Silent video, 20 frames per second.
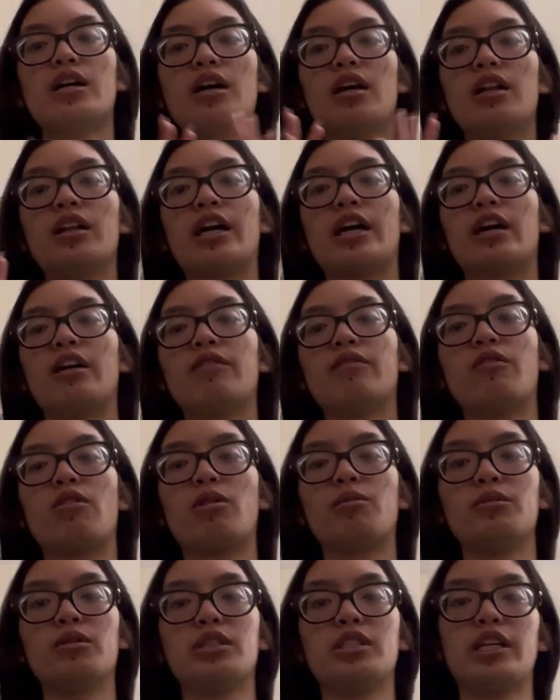like a
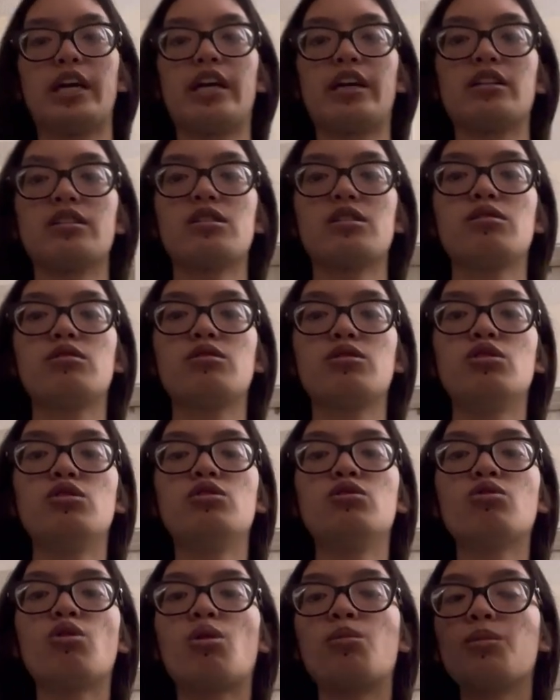formal dance,
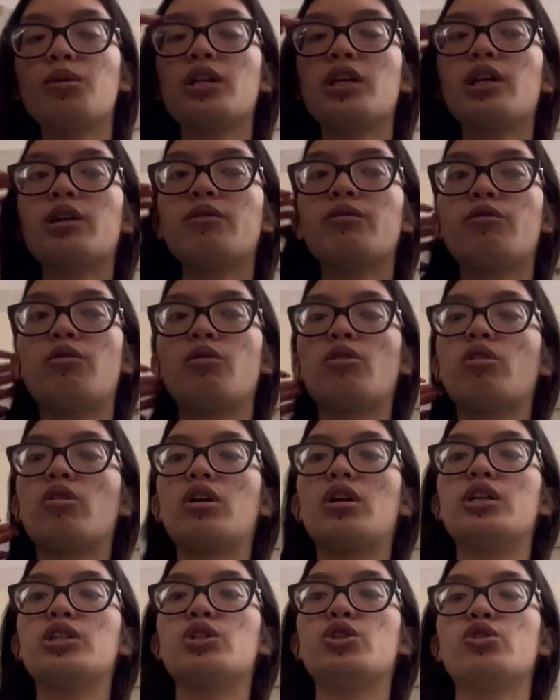normally
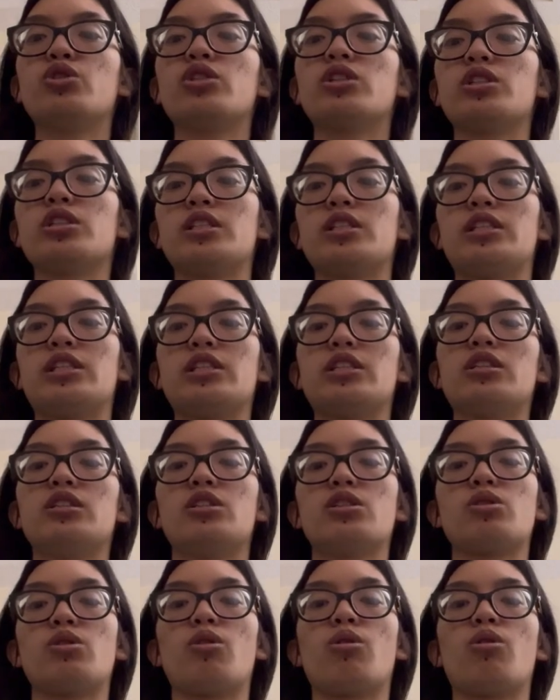for juniors and
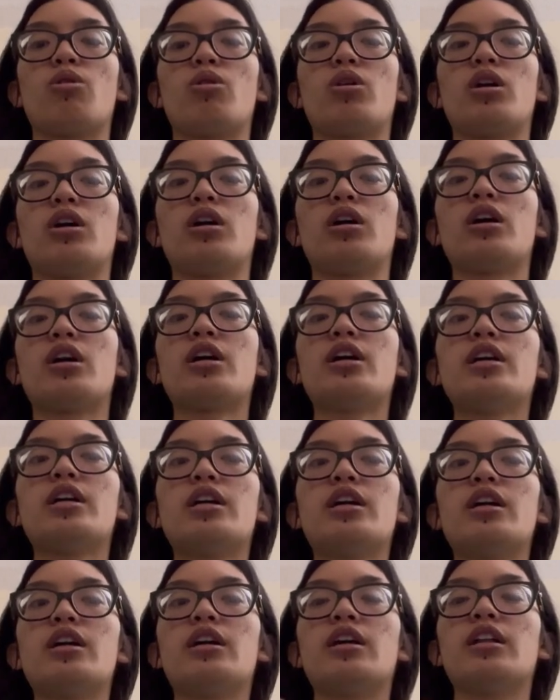seniors or
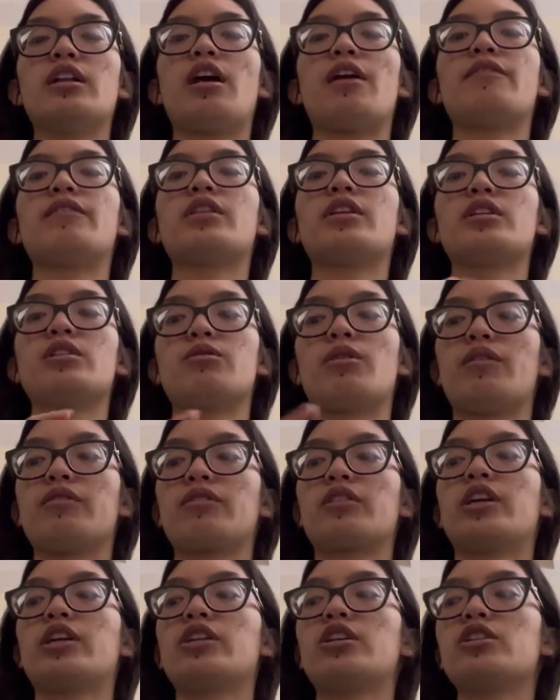11th and
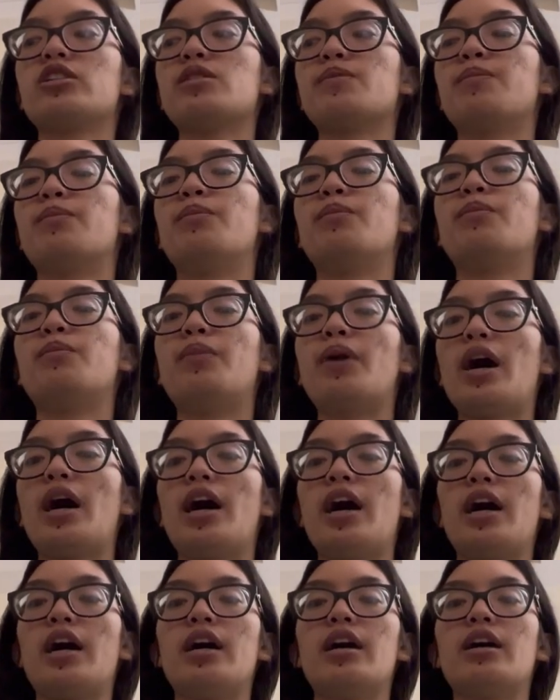12th graders,
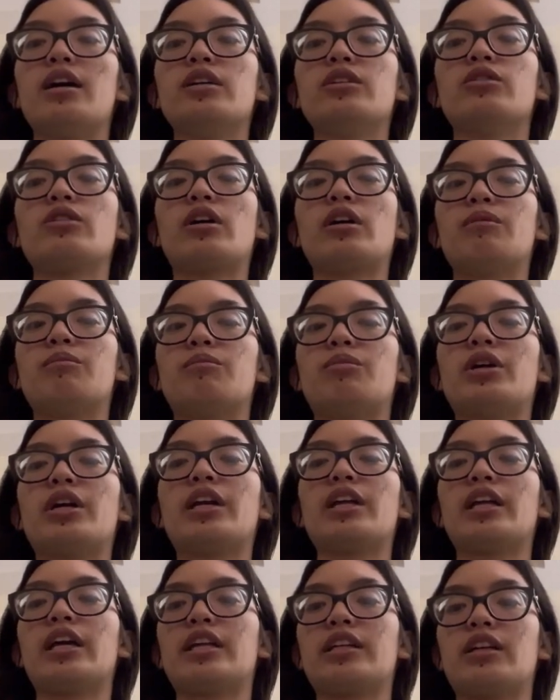but you can
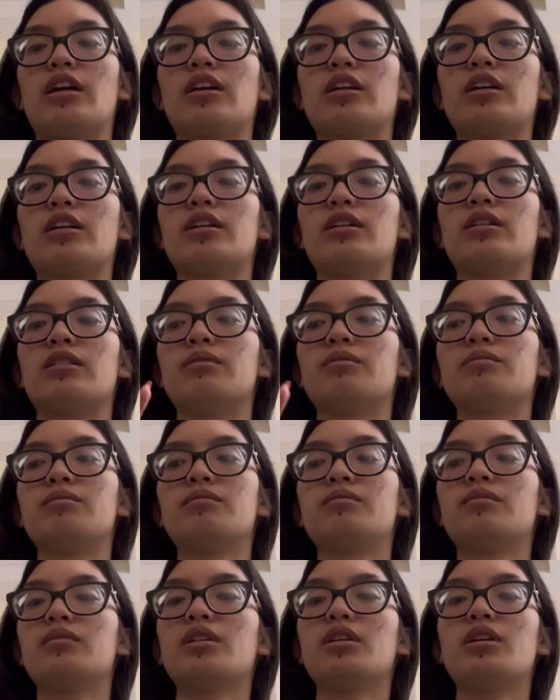bring like younger
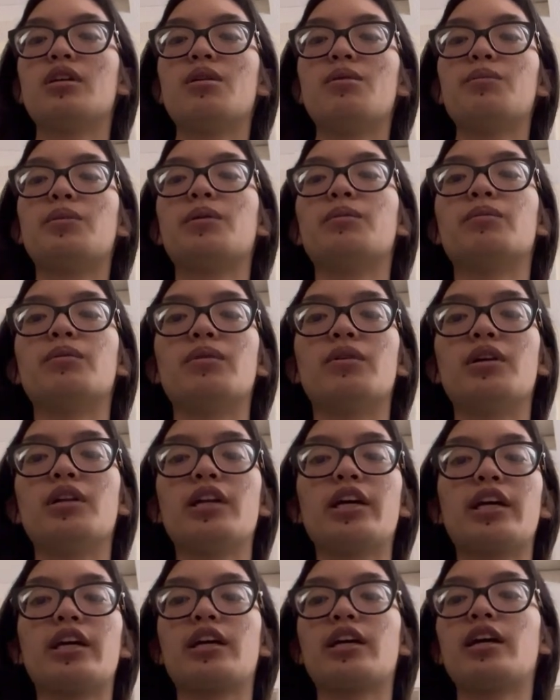people,
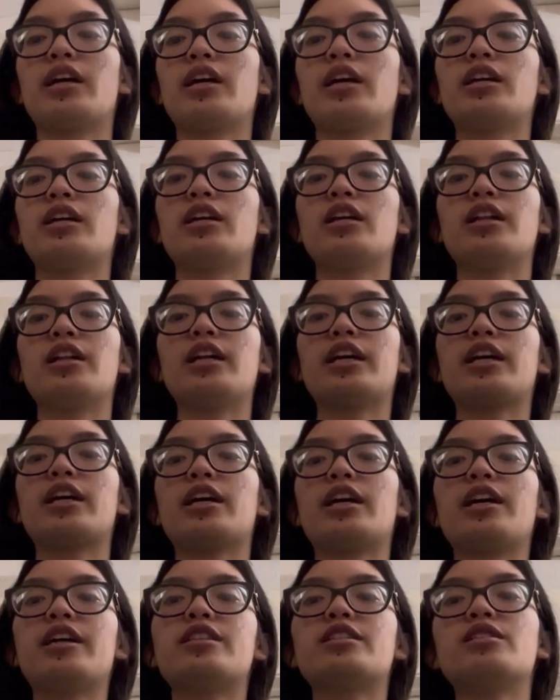like
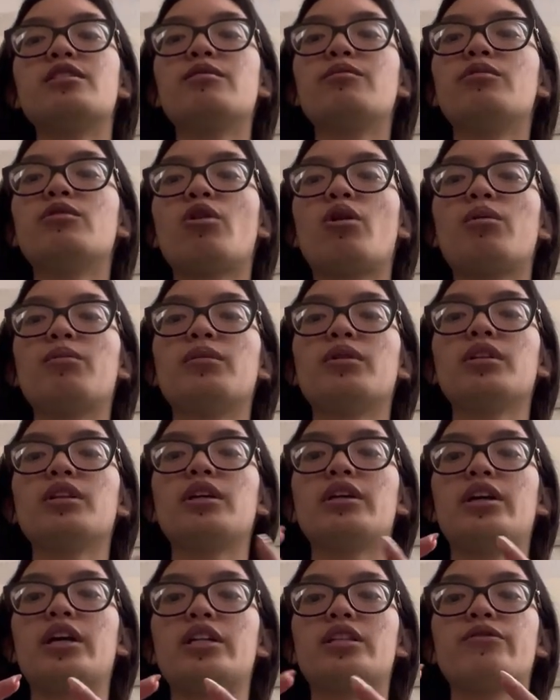it's
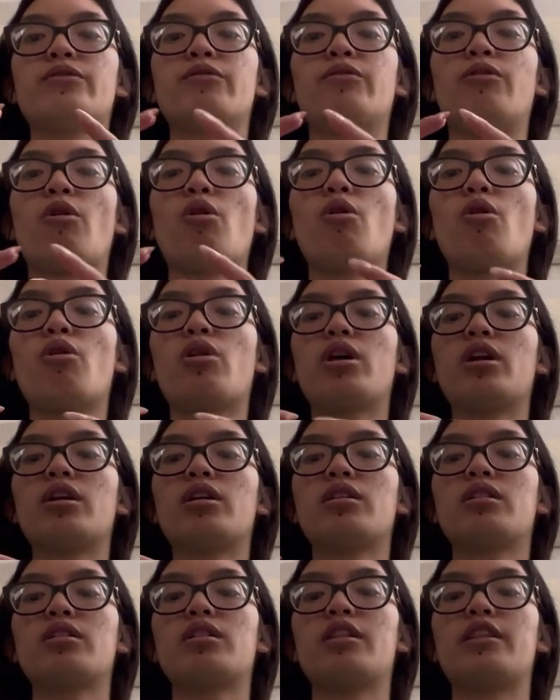normally, it's
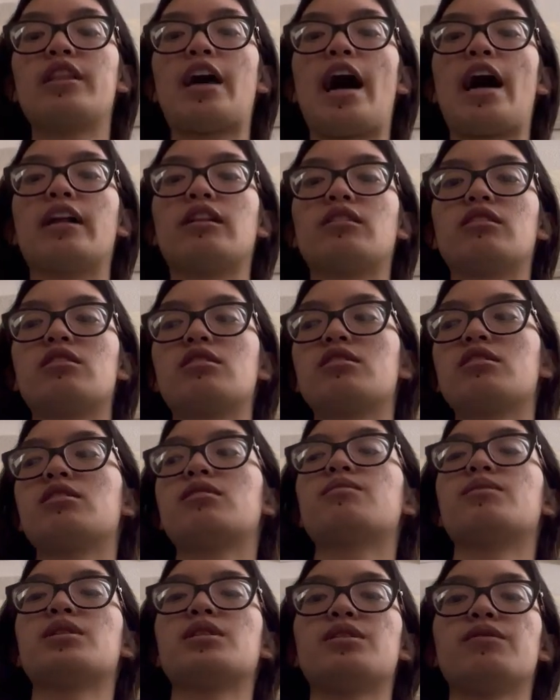for that
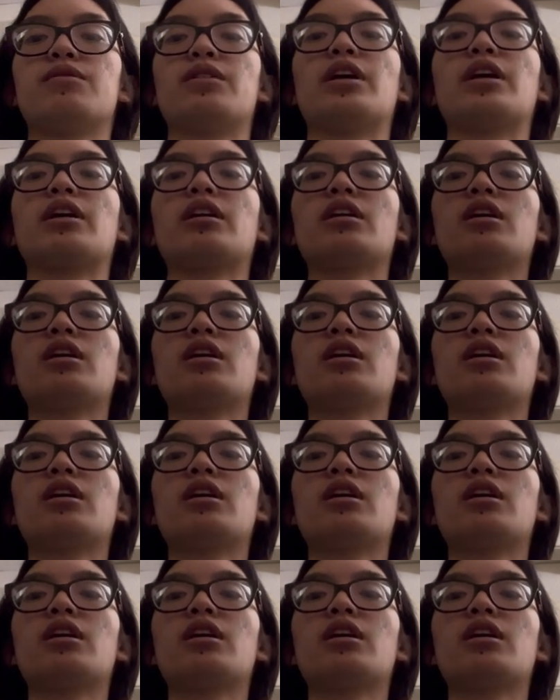specific